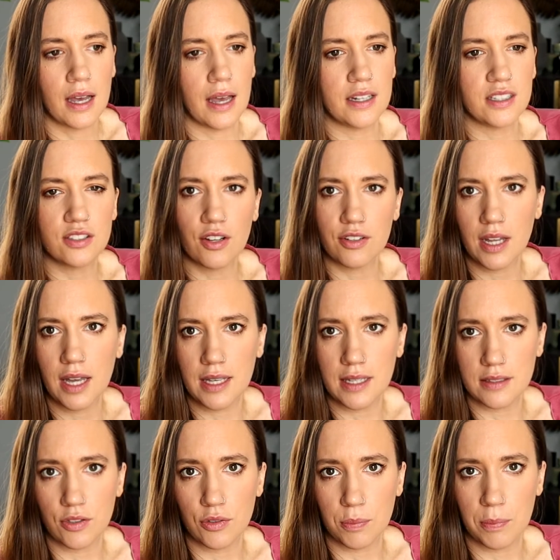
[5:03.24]
and it's not that
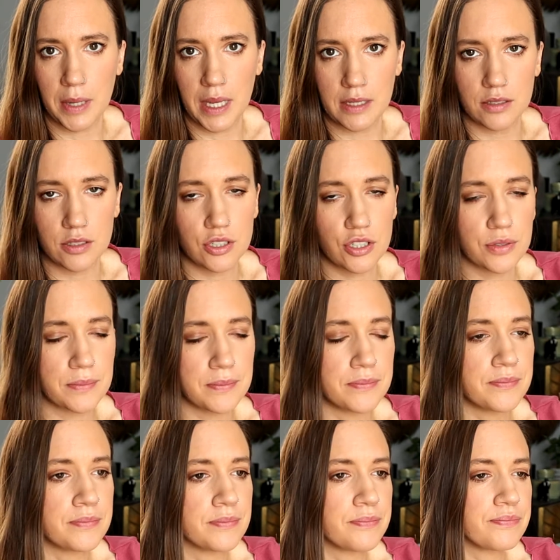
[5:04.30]
easy to pinch.
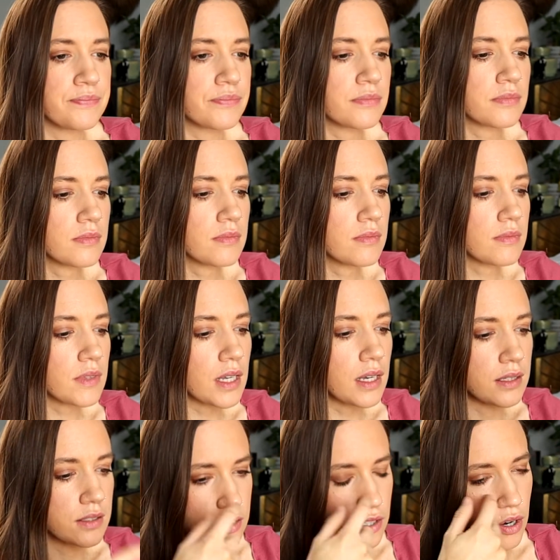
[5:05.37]

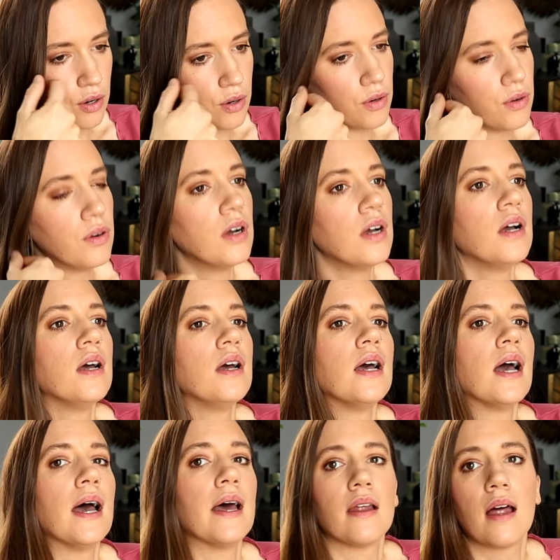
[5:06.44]
So,
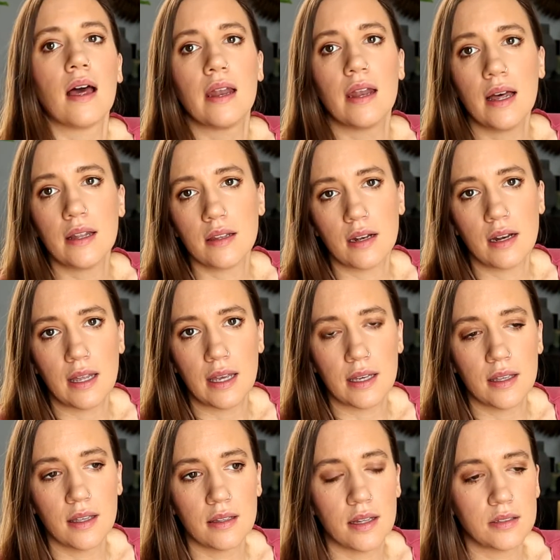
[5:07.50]
and another
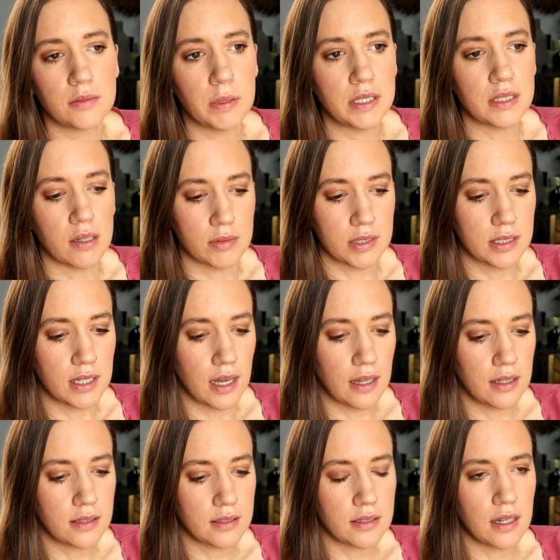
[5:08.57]
link, there's been some
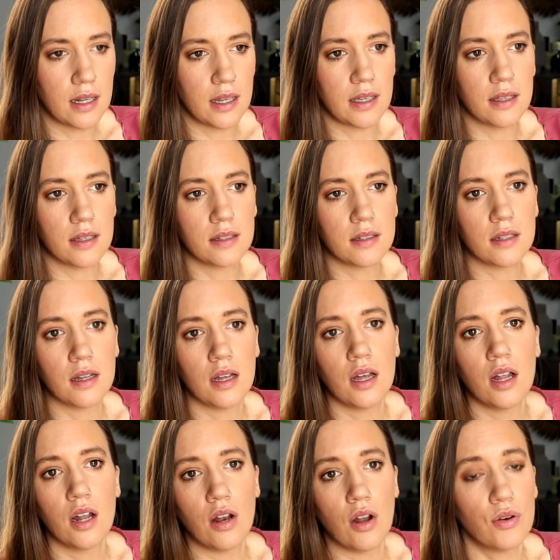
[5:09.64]
studies that linked
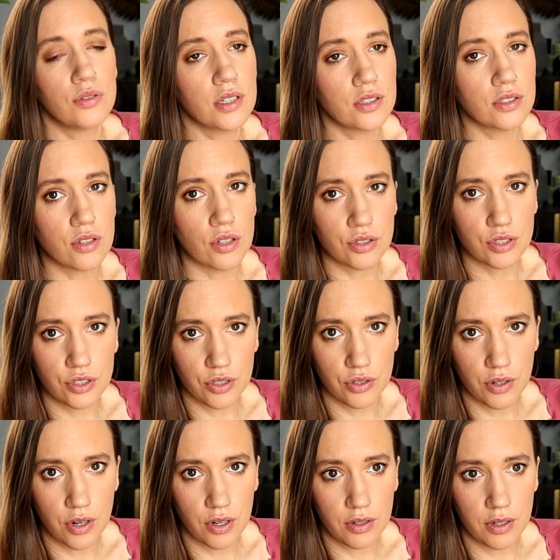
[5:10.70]
low
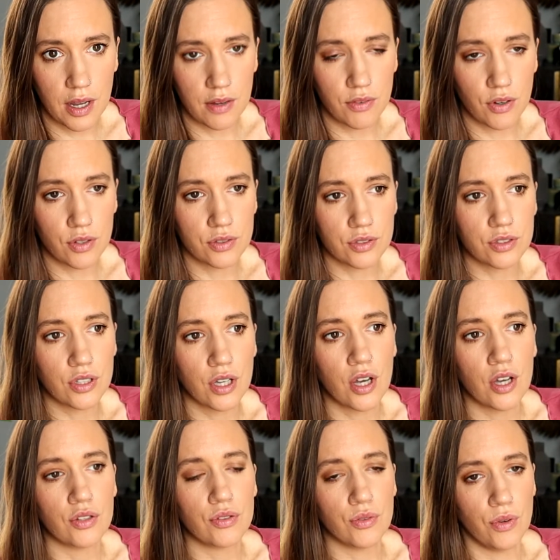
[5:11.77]
testosterone levels
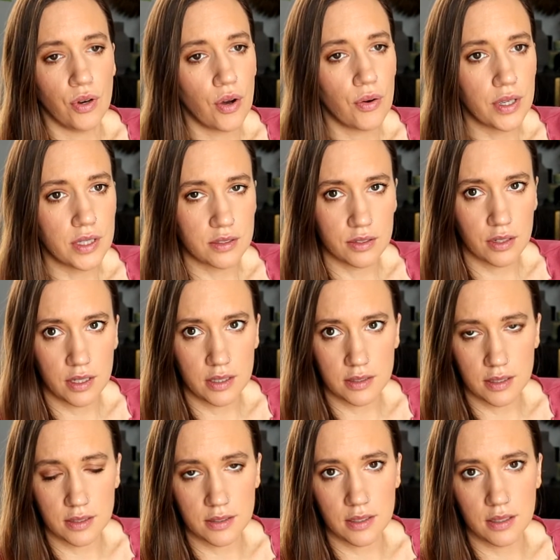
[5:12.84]
to low insulin
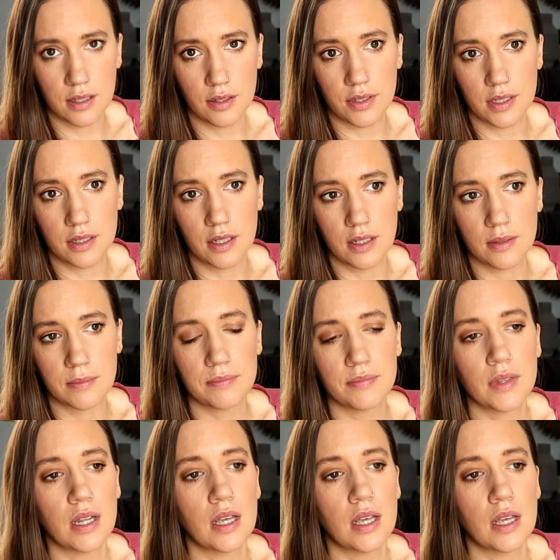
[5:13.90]
sensitivity.